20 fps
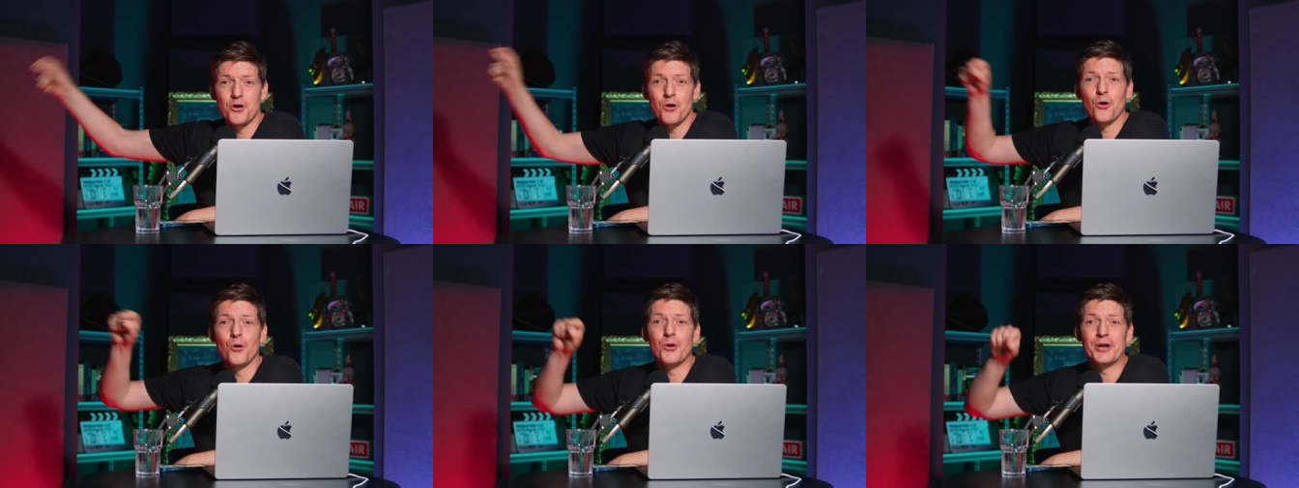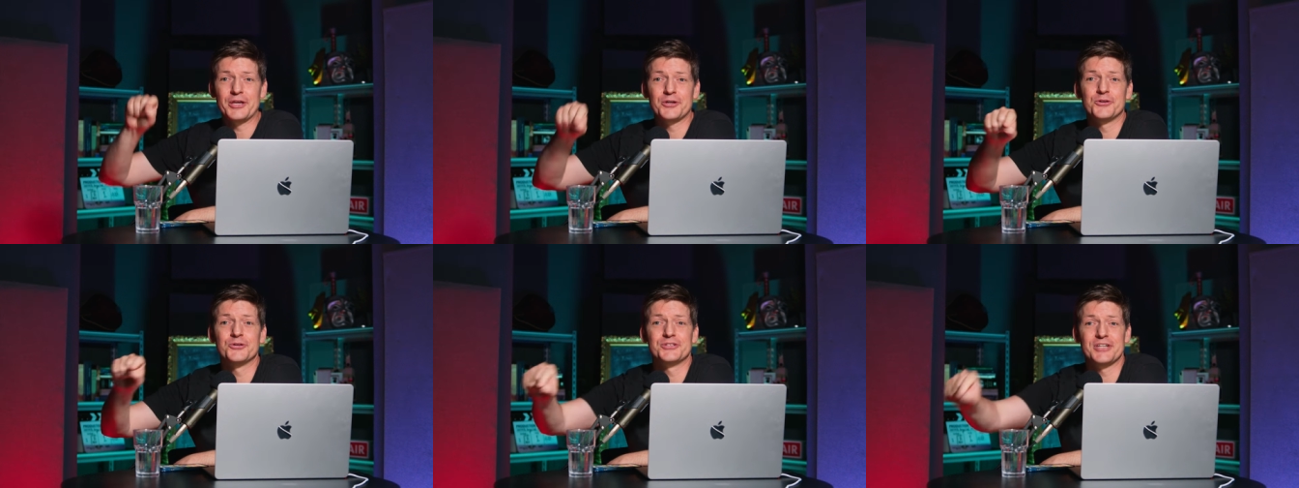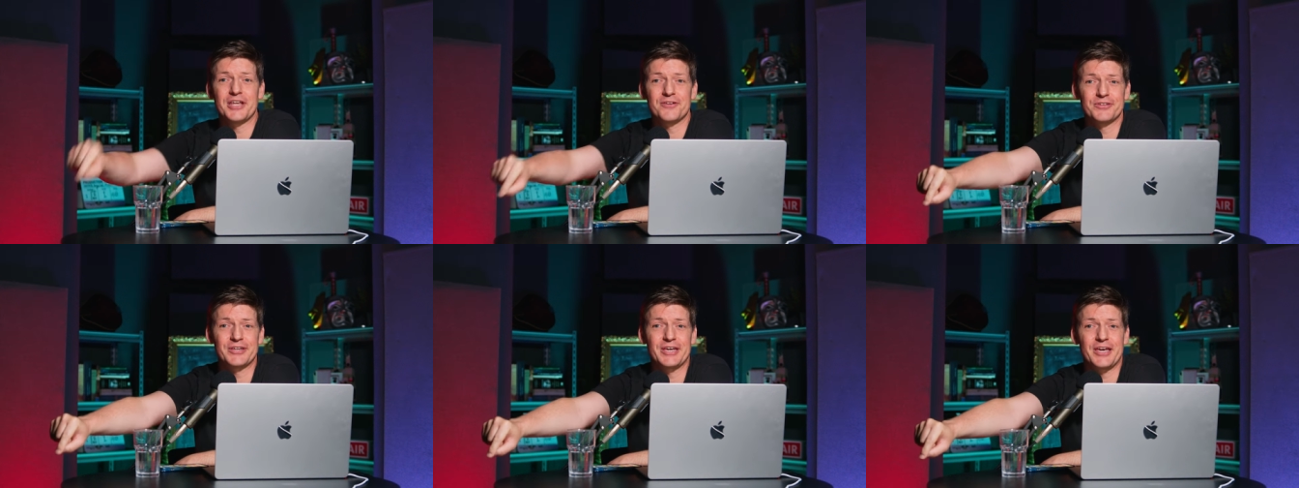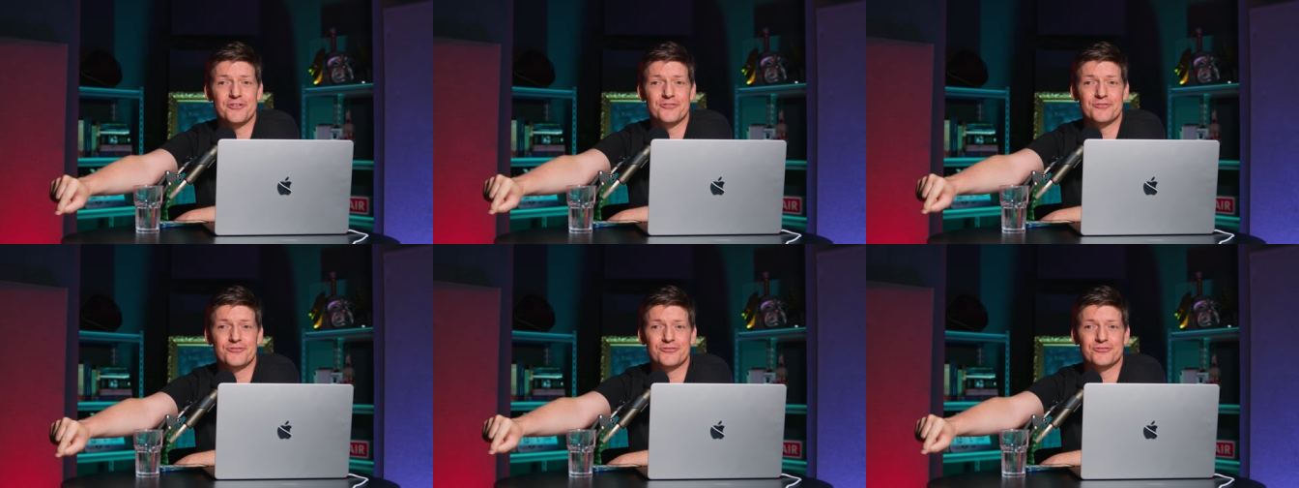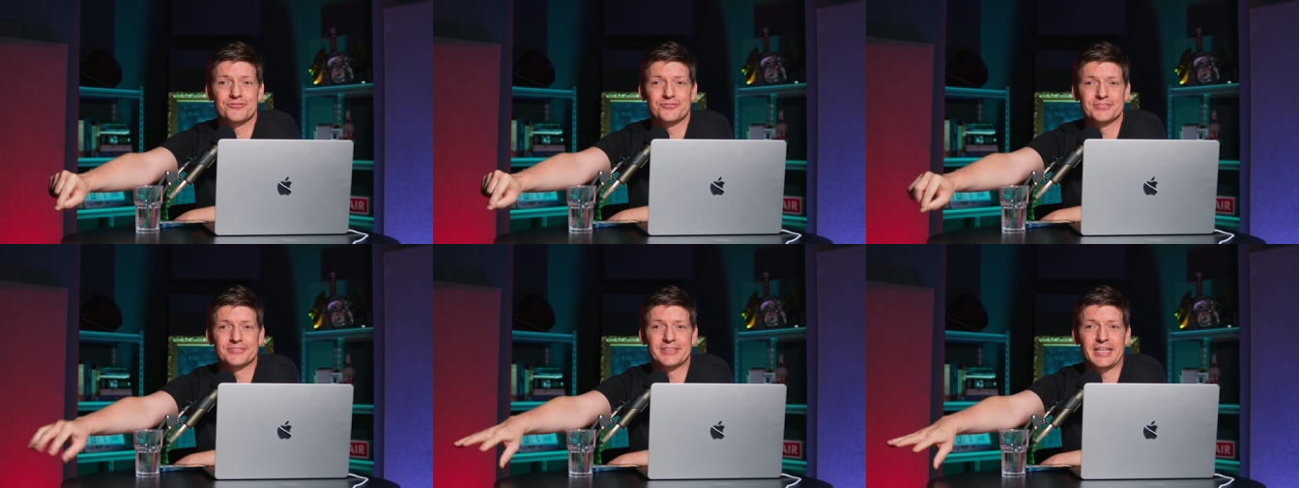or he could never
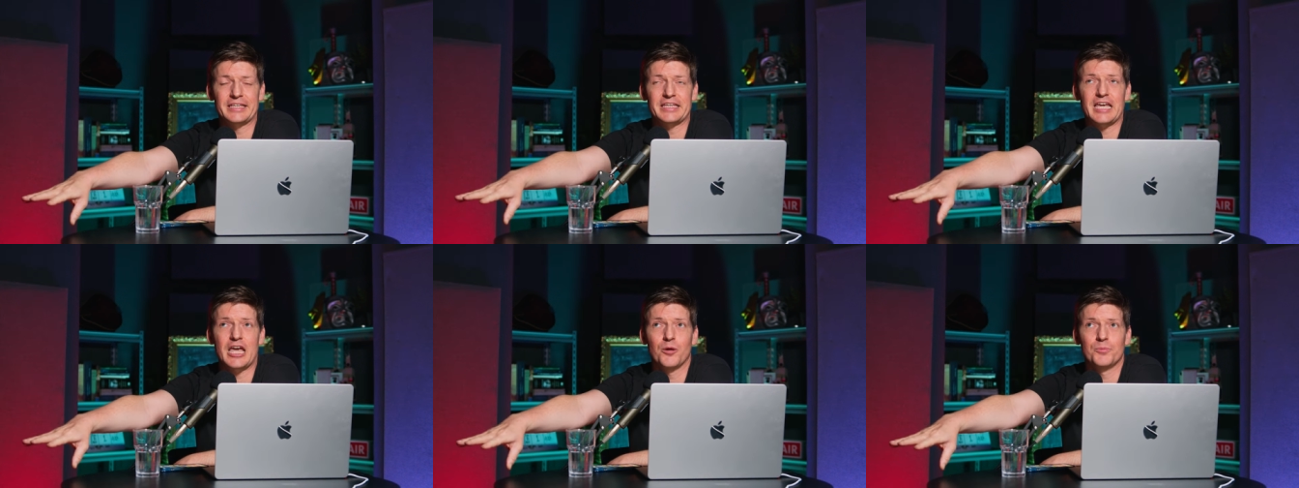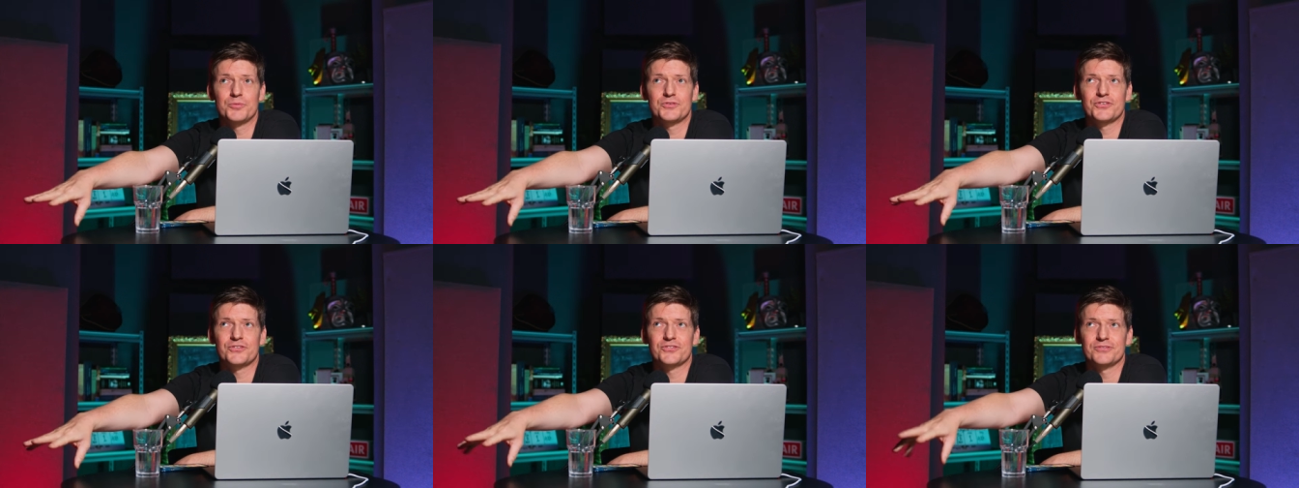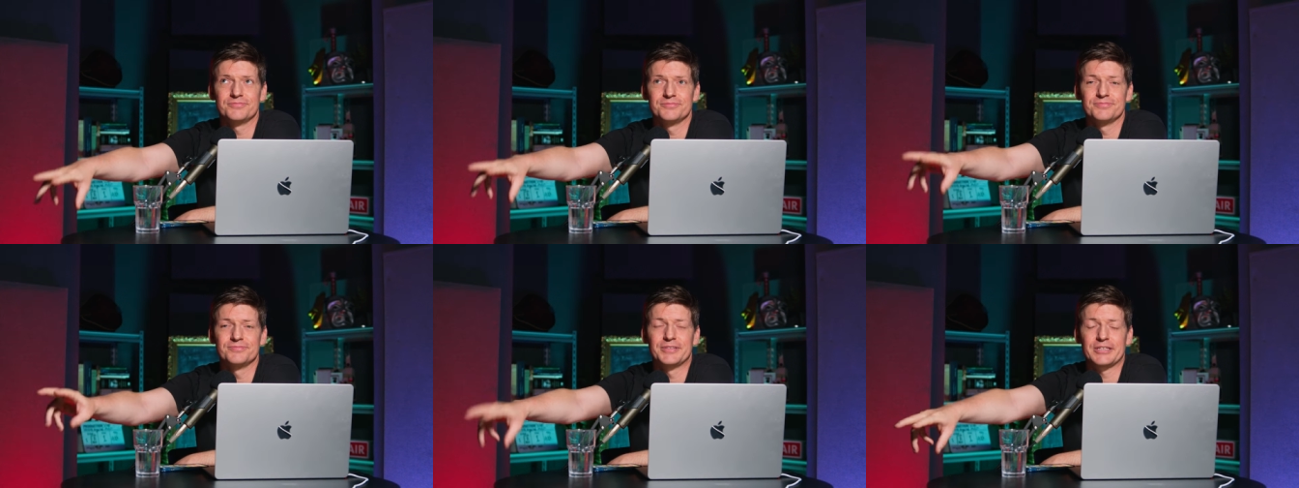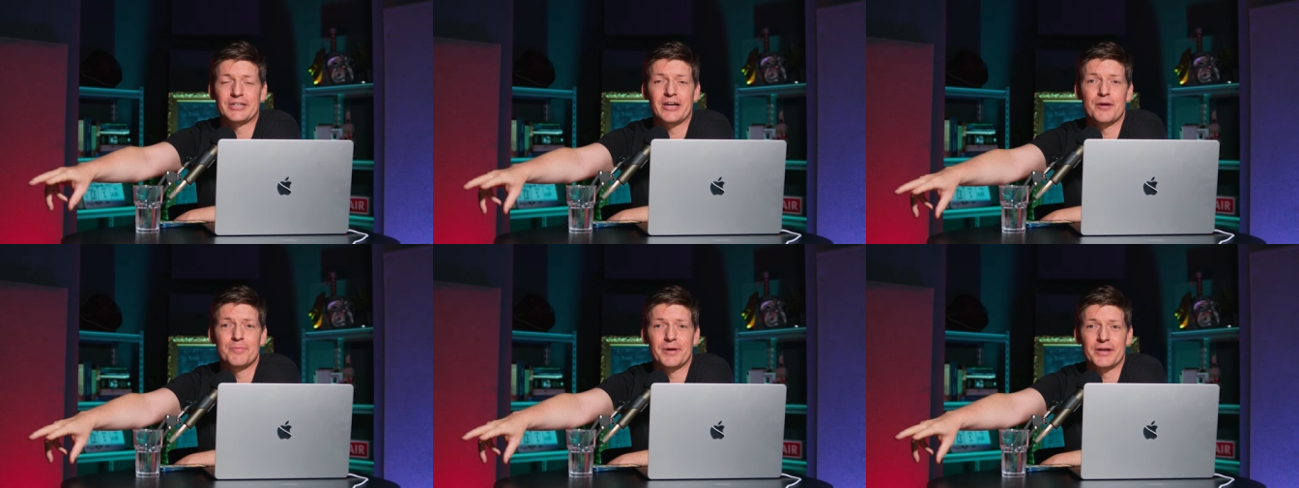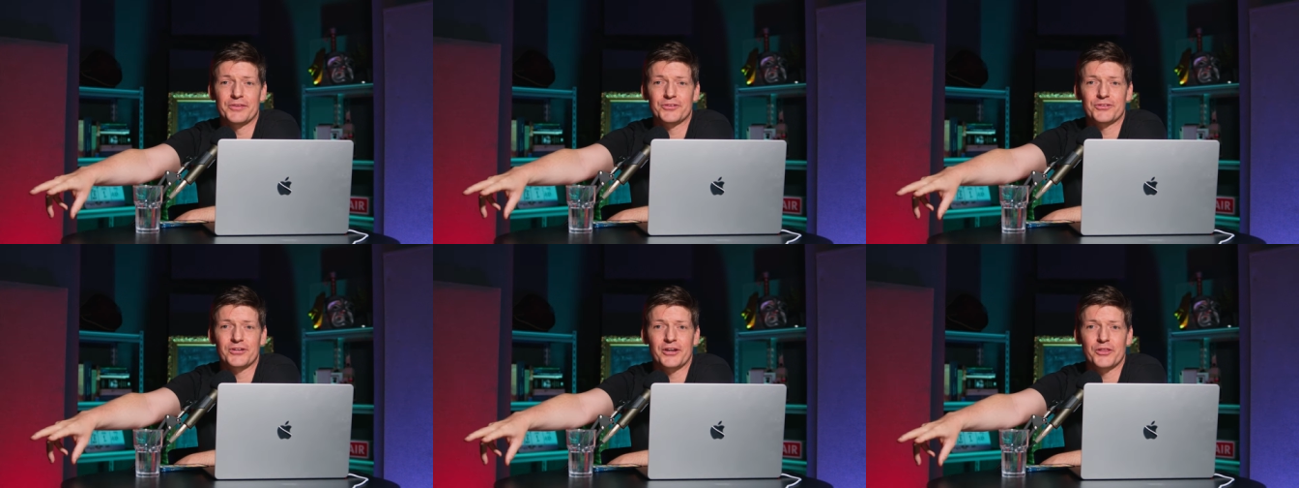have, like, helped the guy
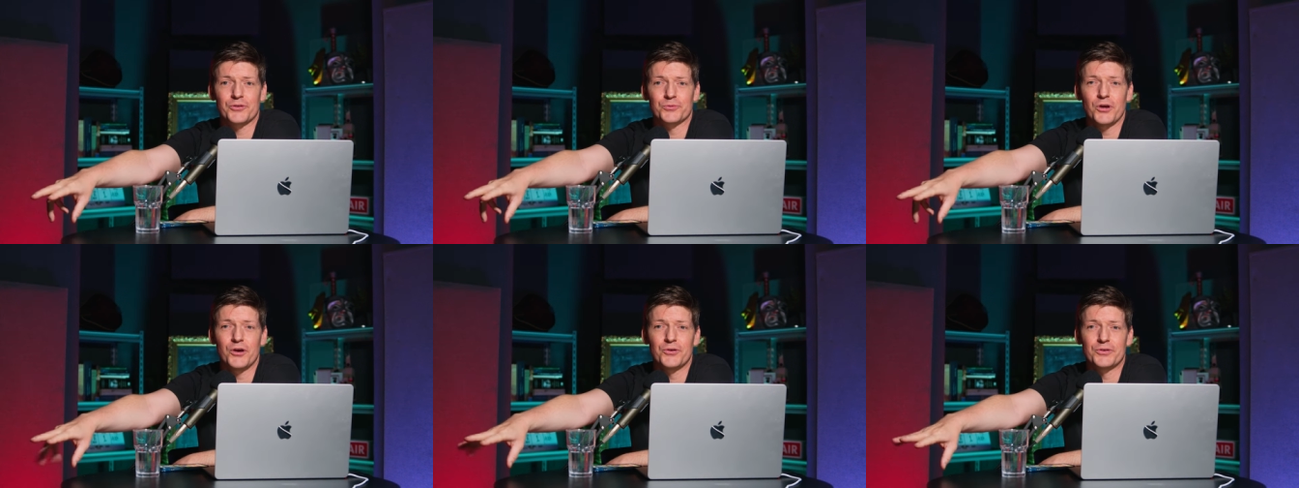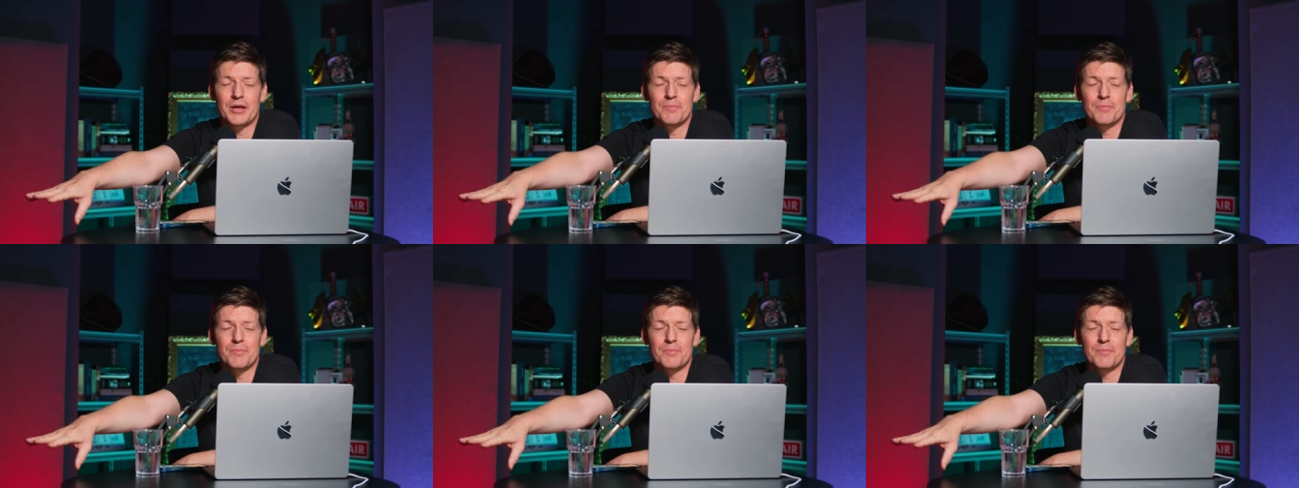by the side of the road.